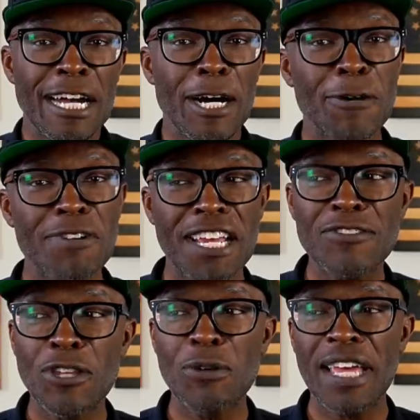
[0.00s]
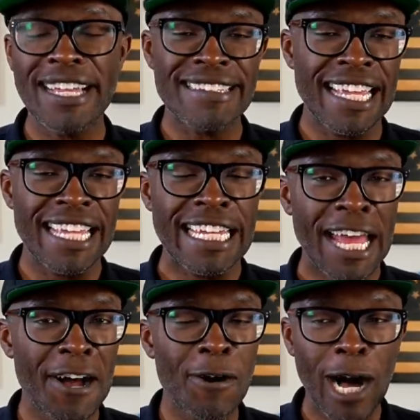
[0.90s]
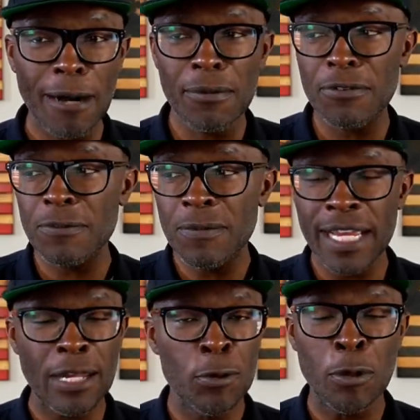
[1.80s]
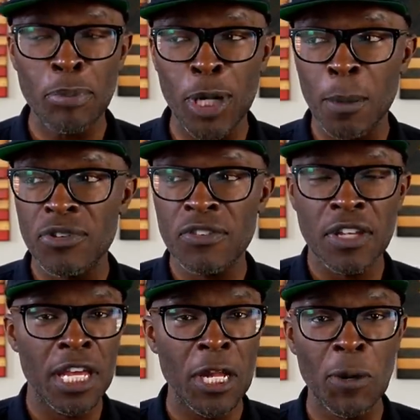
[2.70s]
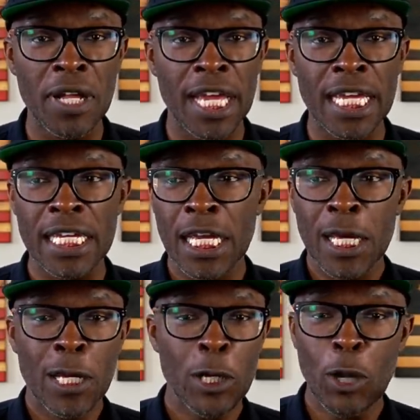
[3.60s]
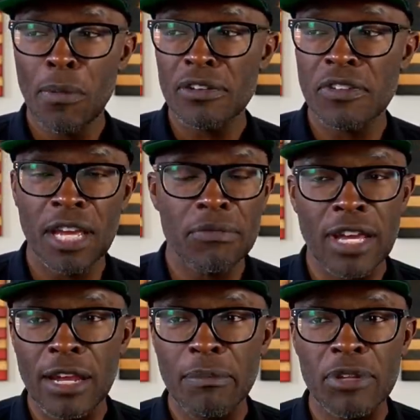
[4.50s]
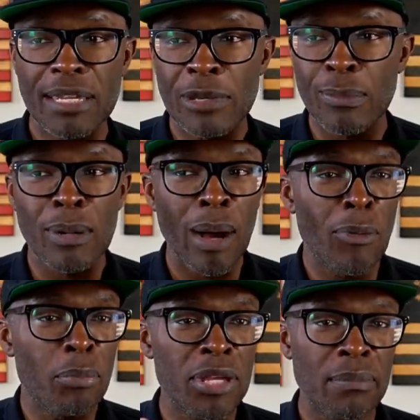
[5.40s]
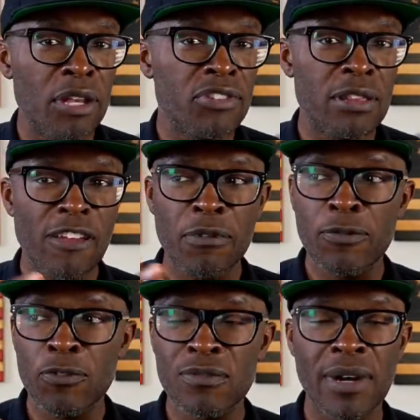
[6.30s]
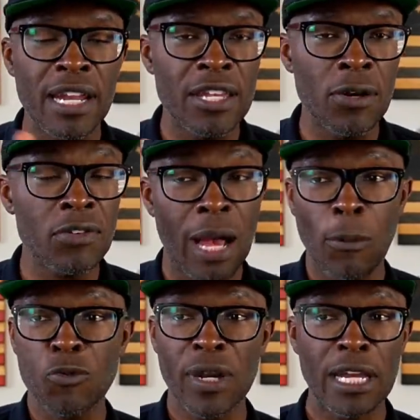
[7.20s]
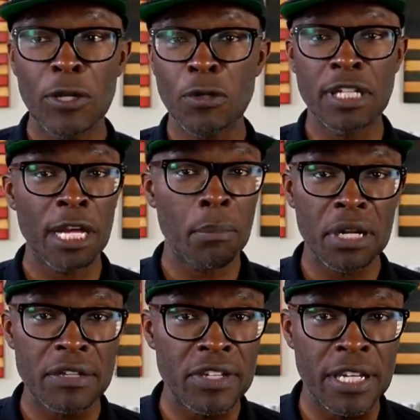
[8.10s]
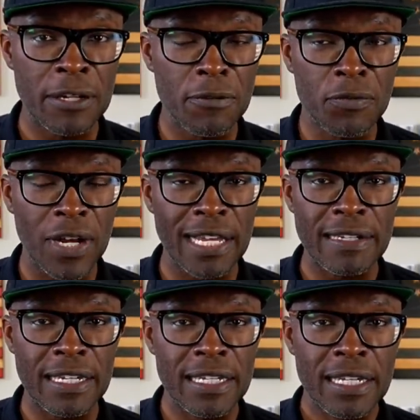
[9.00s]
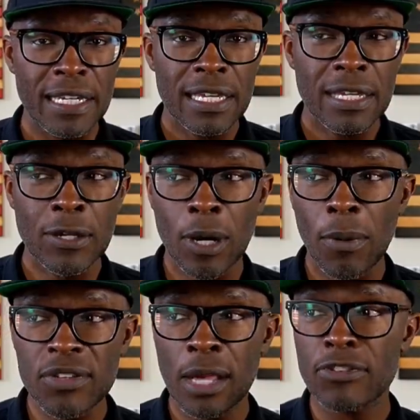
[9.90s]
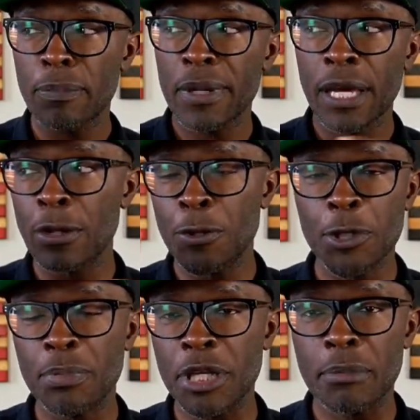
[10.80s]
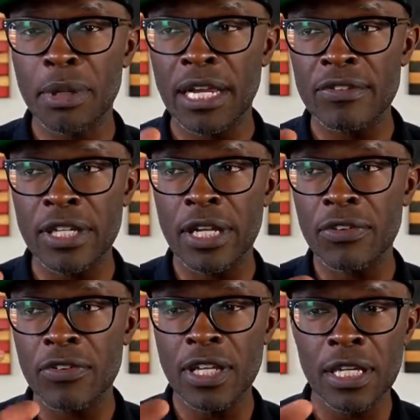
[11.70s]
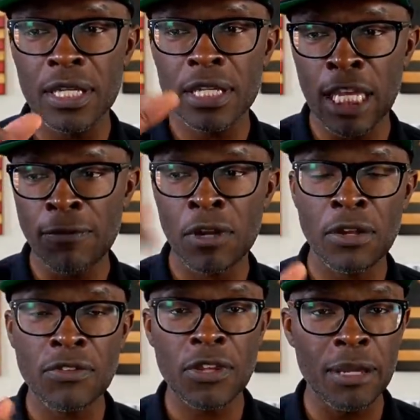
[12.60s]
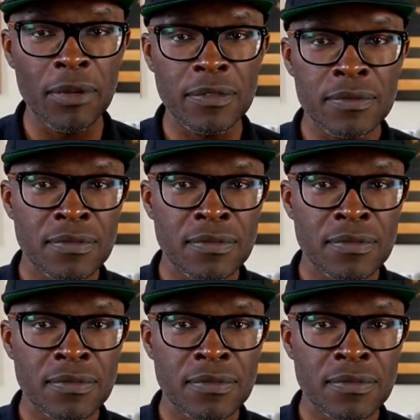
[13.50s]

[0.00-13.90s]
All right, so you got that. Now, I was waiting on the part where she said, okay, you know, my stepdaddy beat me, my mama beat me, she left me for somebody else. I was waiting on that, but I didn't find it. You know, I was kind of skipping ahead a little bit, but I didn't see it even in the skimming.